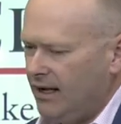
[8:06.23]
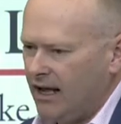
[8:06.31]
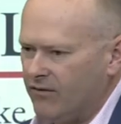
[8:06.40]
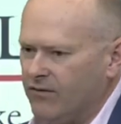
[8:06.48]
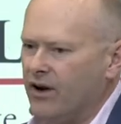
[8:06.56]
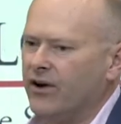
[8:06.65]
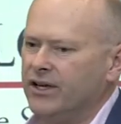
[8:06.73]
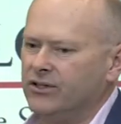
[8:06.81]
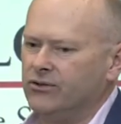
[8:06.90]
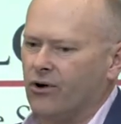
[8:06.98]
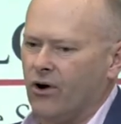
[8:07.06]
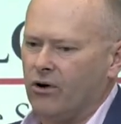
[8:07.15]
and very
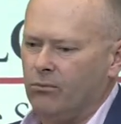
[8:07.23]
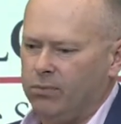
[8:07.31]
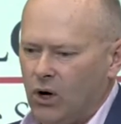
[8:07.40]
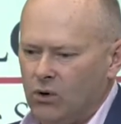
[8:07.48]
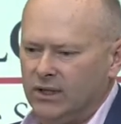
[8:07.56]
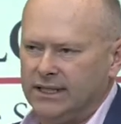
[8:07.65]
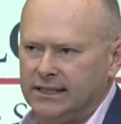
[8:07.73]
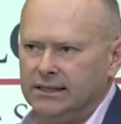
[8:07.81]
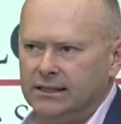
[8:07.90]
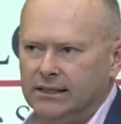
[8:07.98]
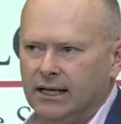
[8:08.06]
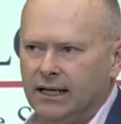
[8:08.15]
strong boulder
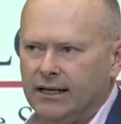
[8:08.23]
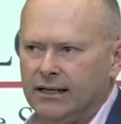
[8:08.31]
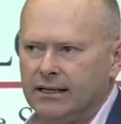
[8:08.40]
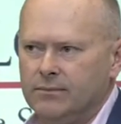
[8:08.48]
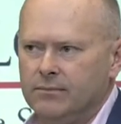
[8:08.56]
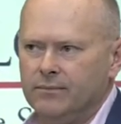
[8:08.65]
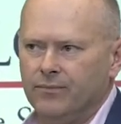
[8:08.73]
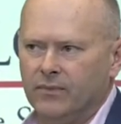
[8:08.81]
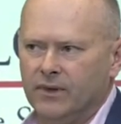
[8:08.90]
um,